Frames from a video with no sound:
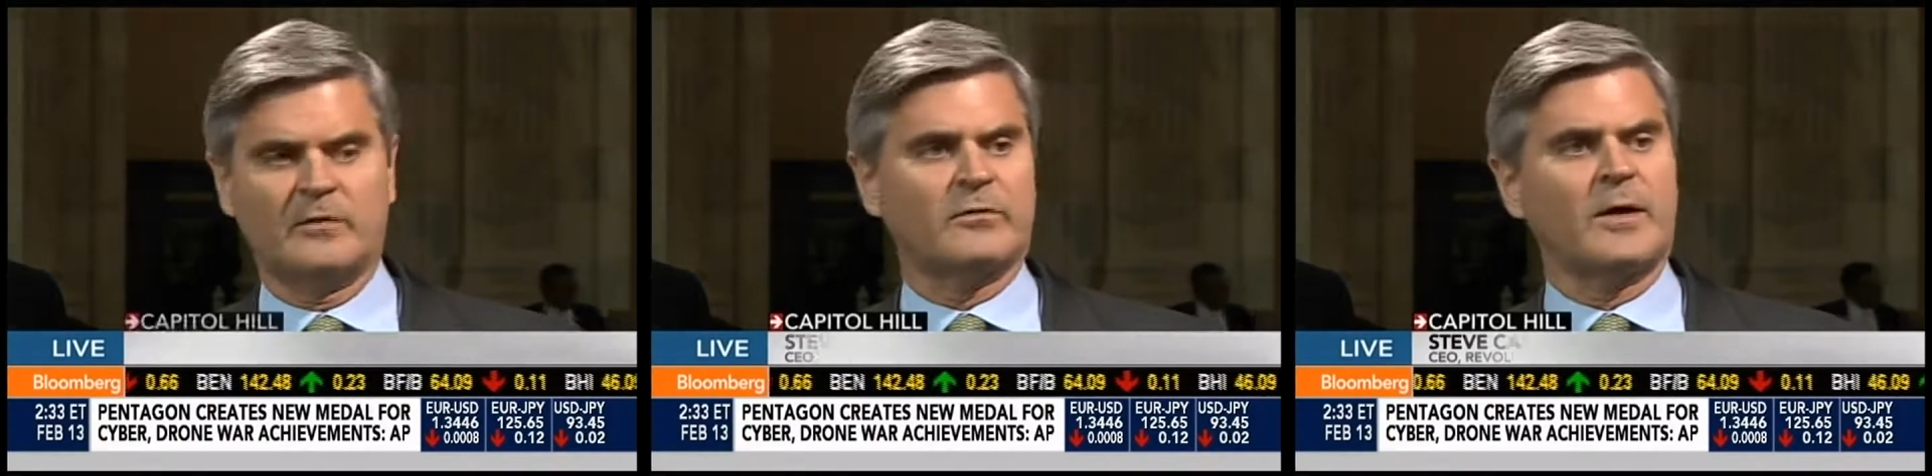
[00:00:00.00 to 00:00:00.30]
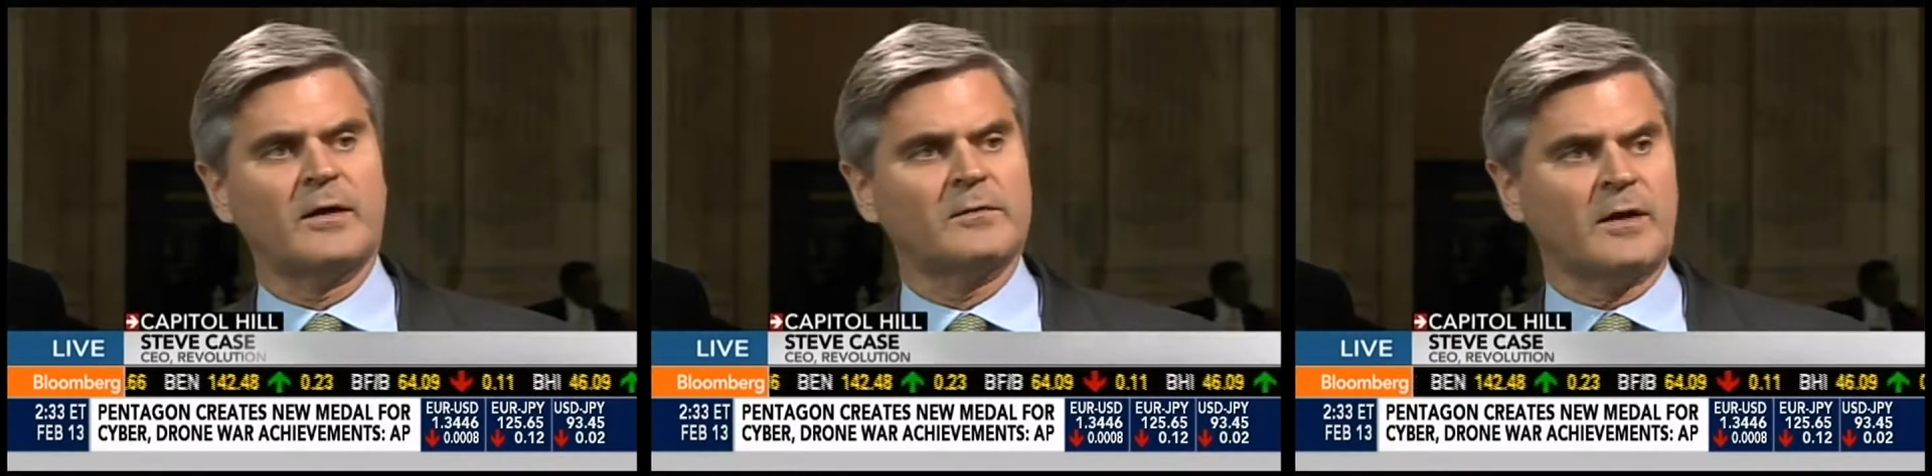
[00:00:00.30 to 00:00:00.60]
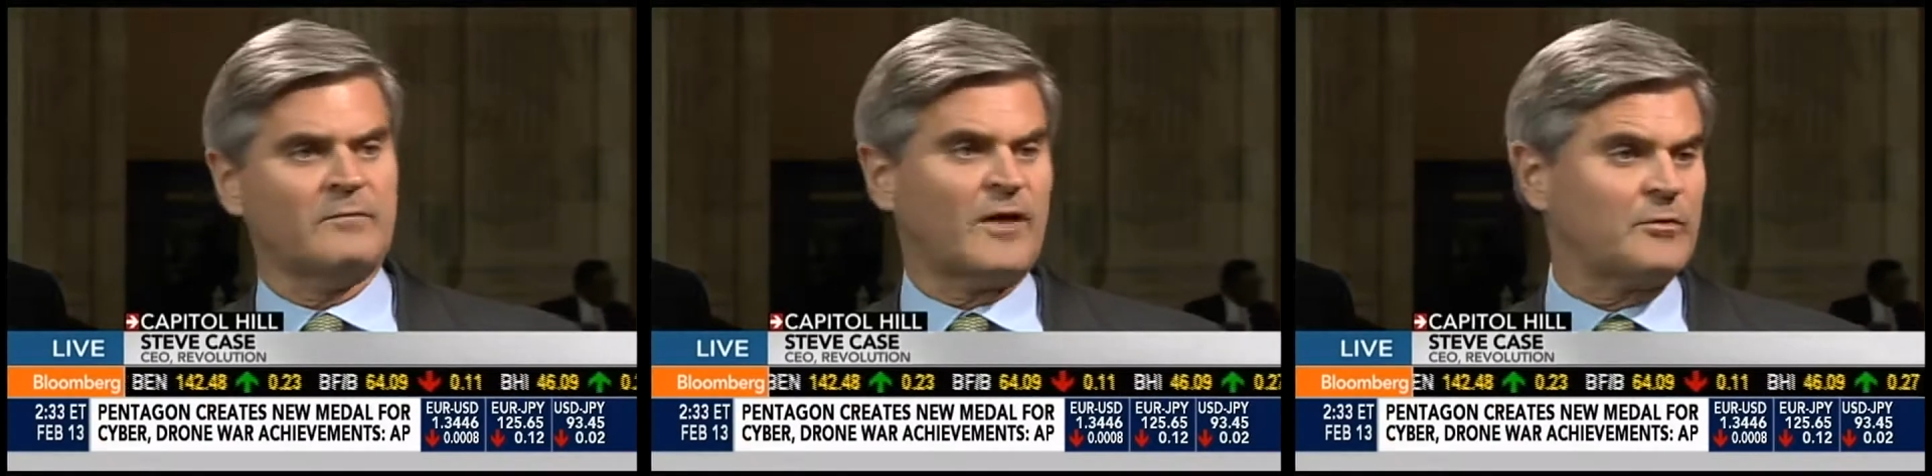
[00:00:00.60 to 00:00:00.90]
around
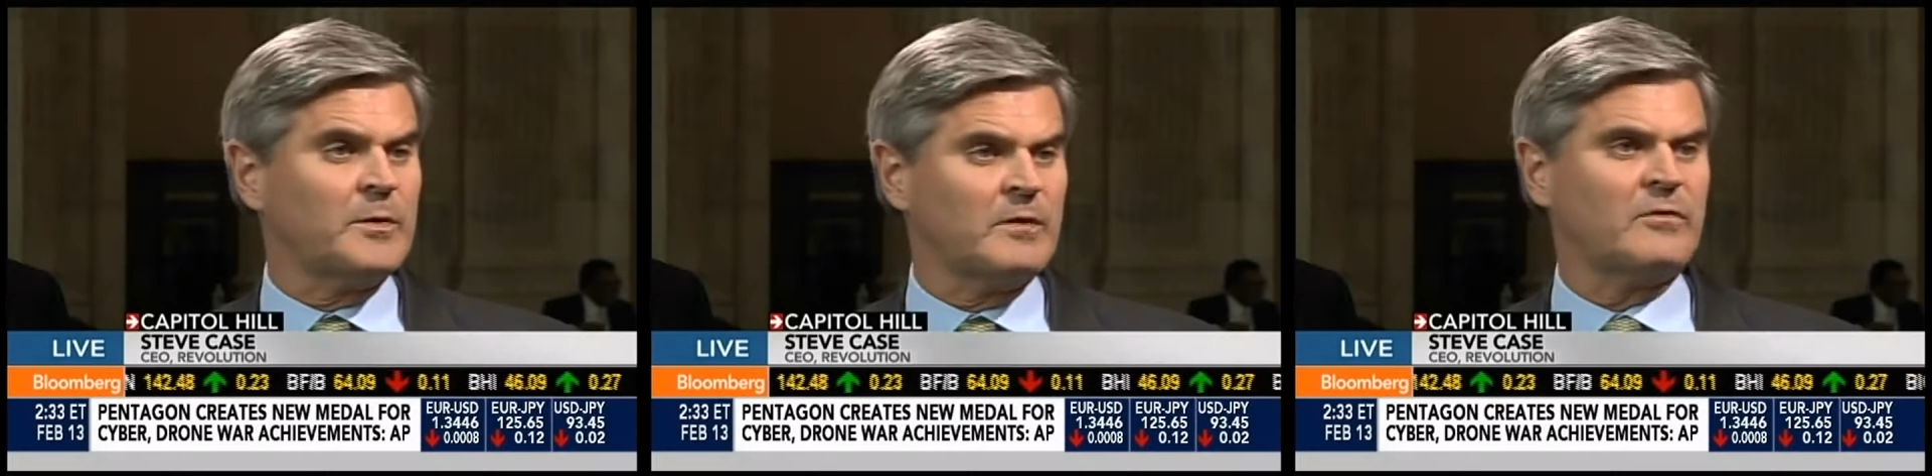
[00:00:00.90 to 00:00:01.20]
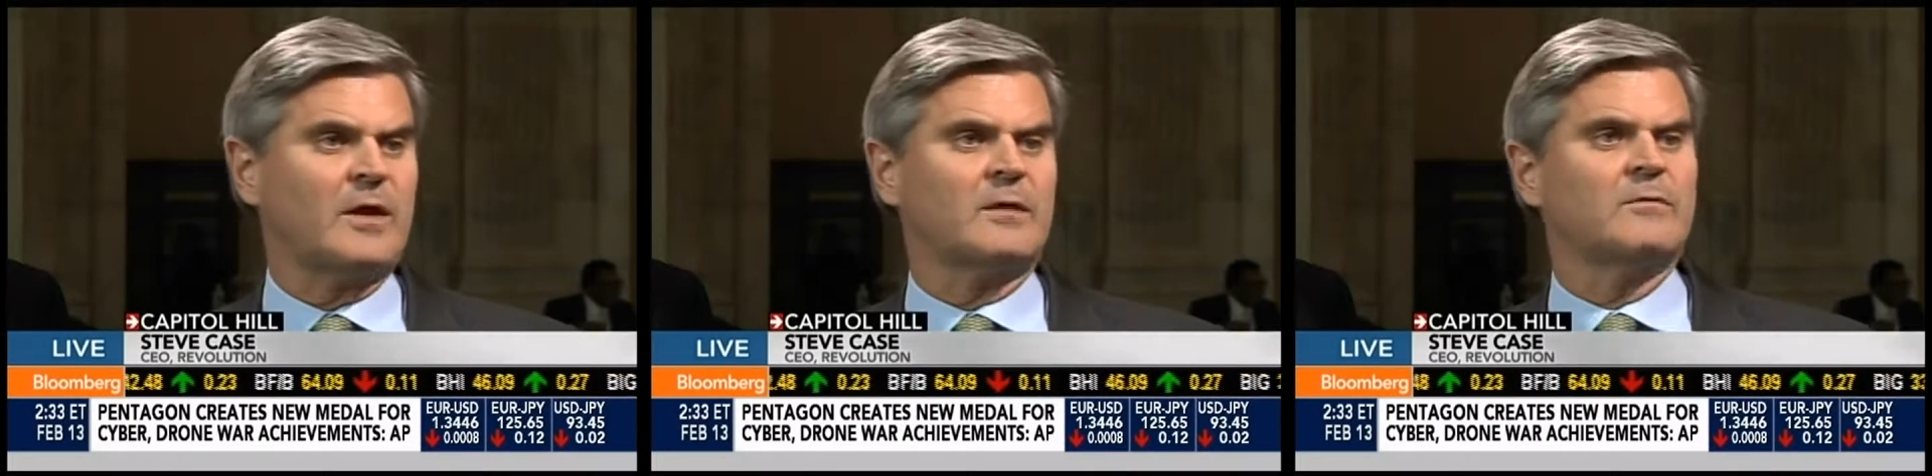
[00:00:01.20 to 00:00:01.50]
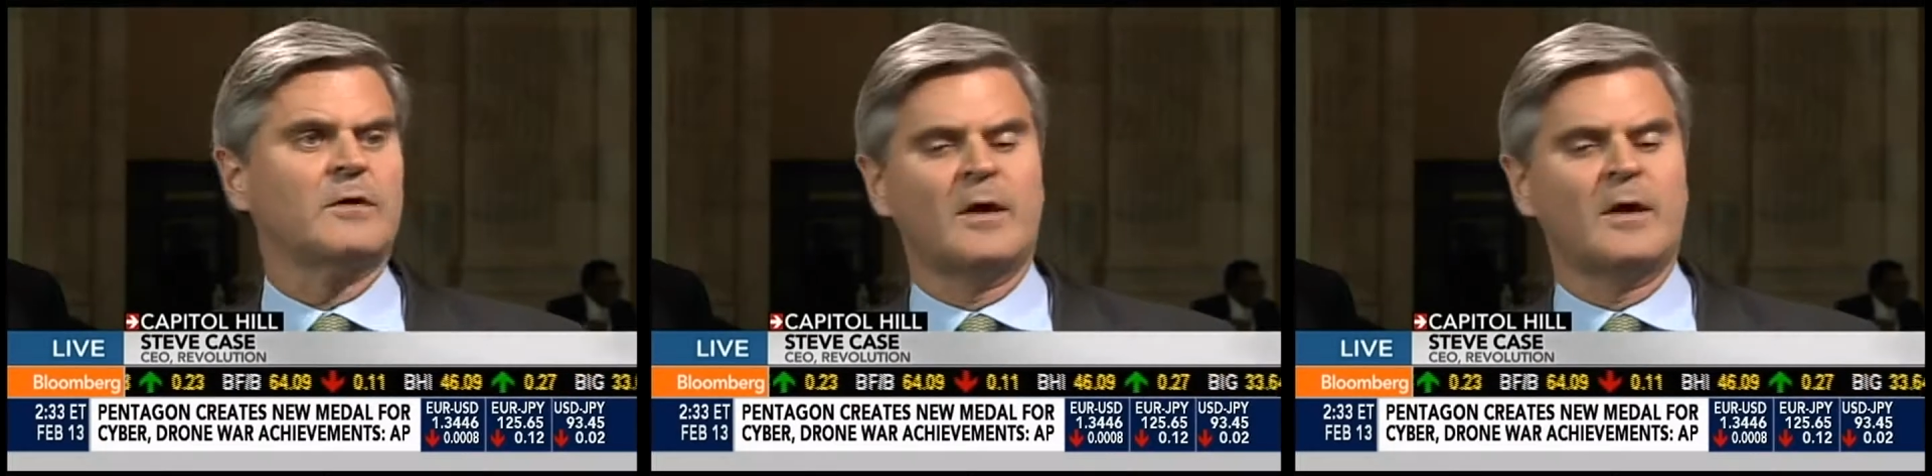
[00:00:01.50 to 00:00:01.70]
investment incentives,